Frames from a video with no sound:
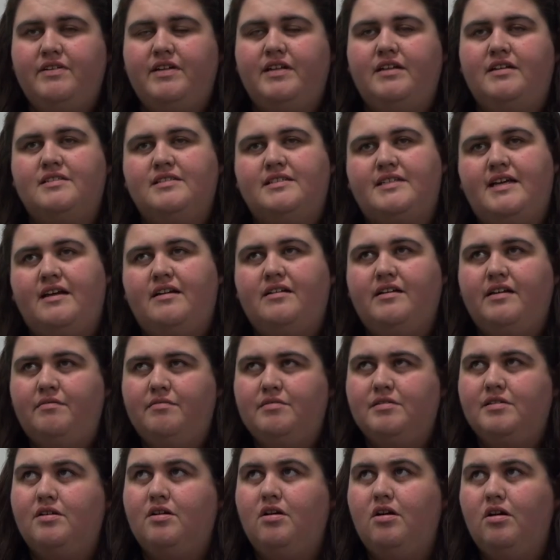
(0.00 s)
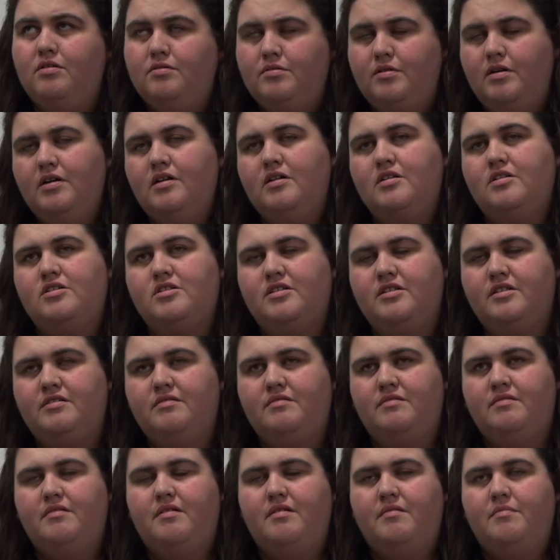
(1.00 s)
event on Saturday was a car wash
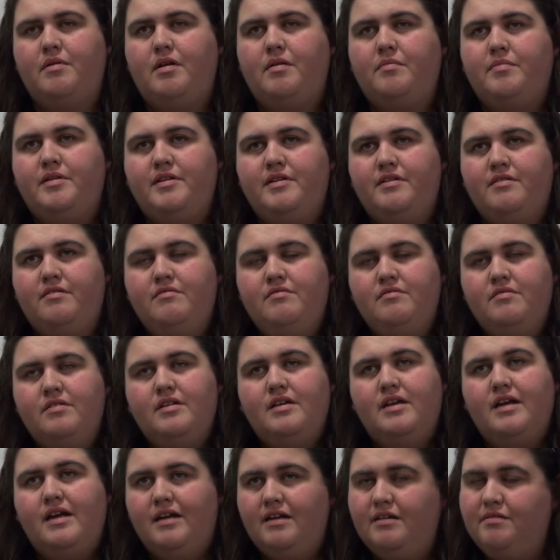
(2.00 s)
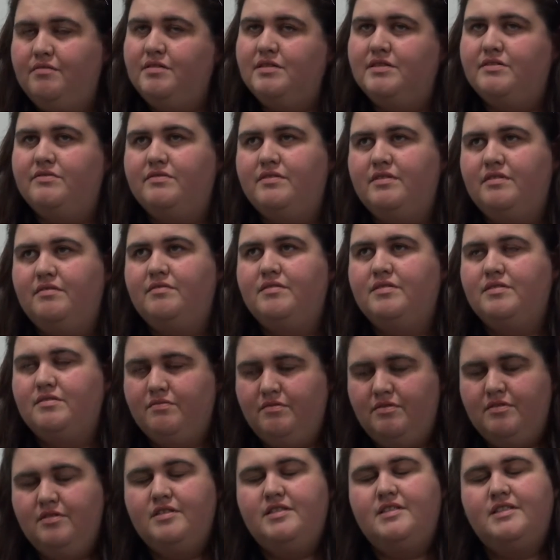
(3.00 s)
and barbecue. It was
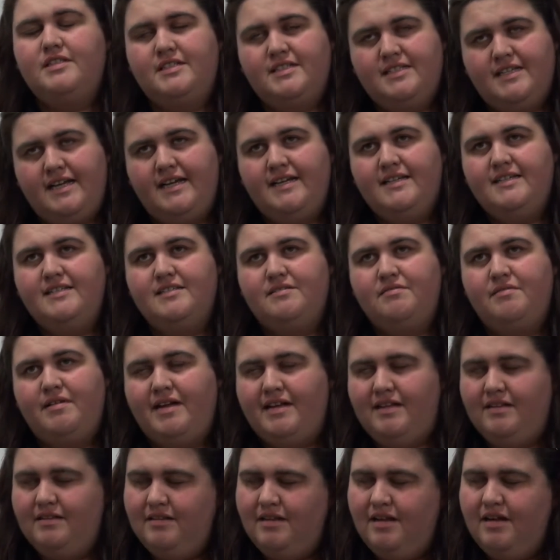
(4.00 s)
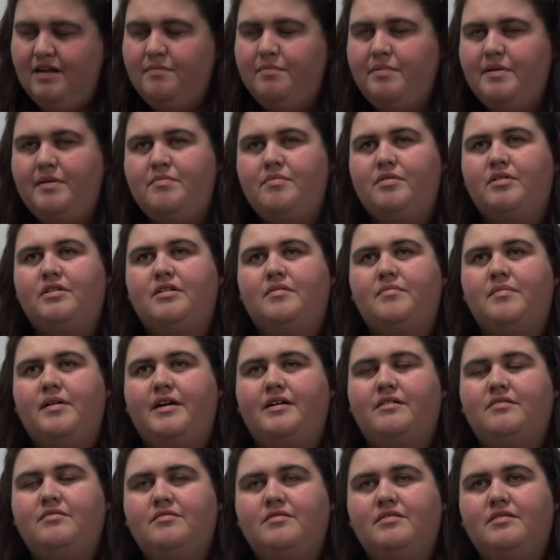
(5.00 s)
a good success. We had a lot of people come
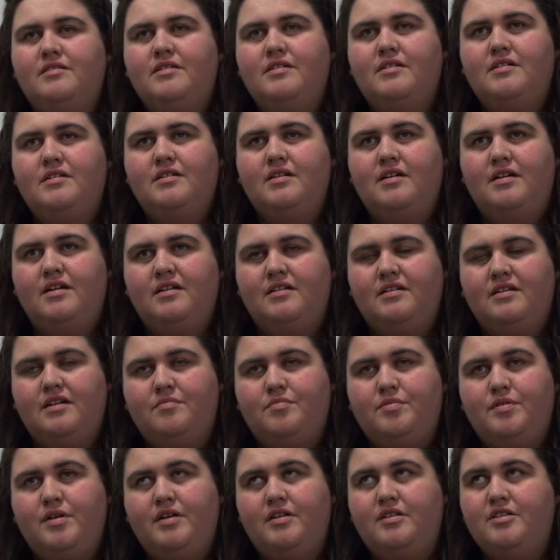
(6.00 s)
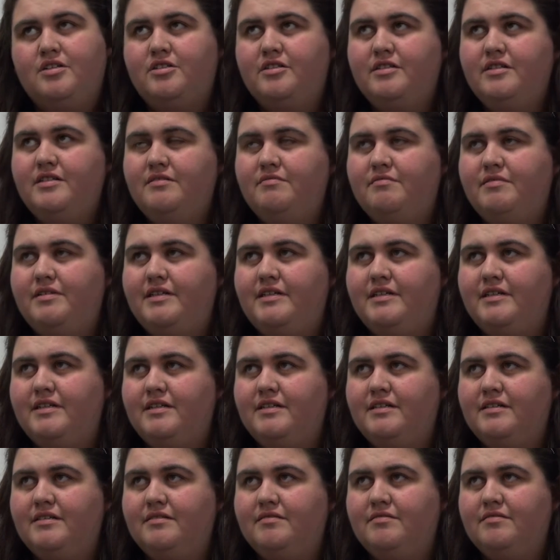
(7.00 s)
out, a couple hundred. We
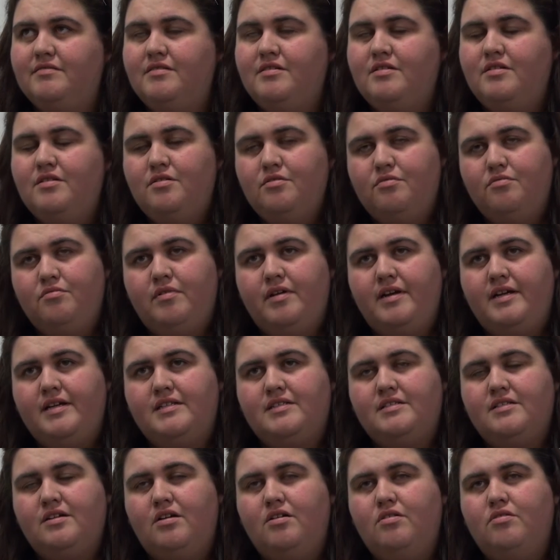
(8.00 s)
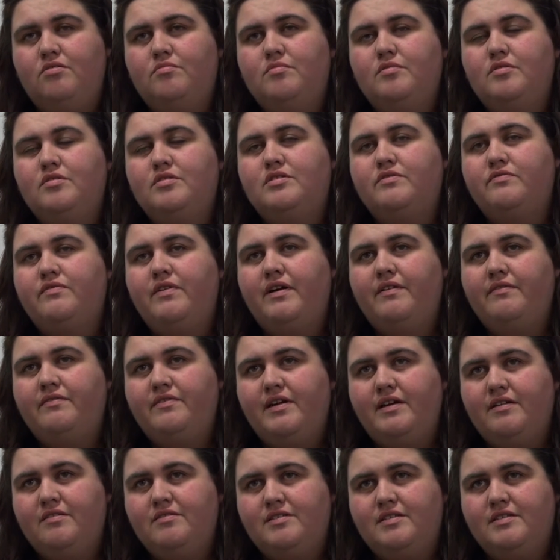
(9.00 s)
raised almost
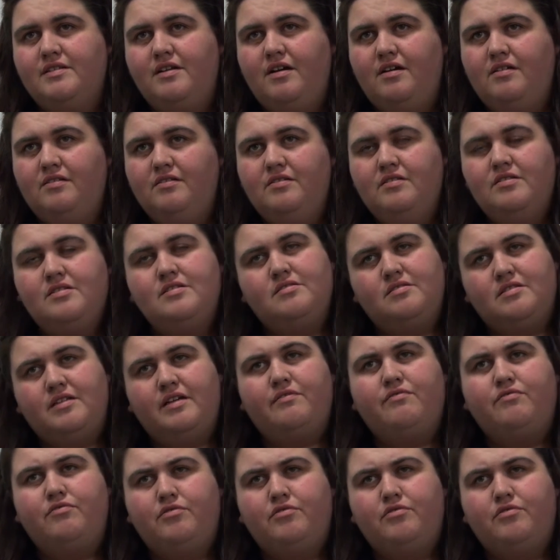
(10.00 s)
$5,000. It was like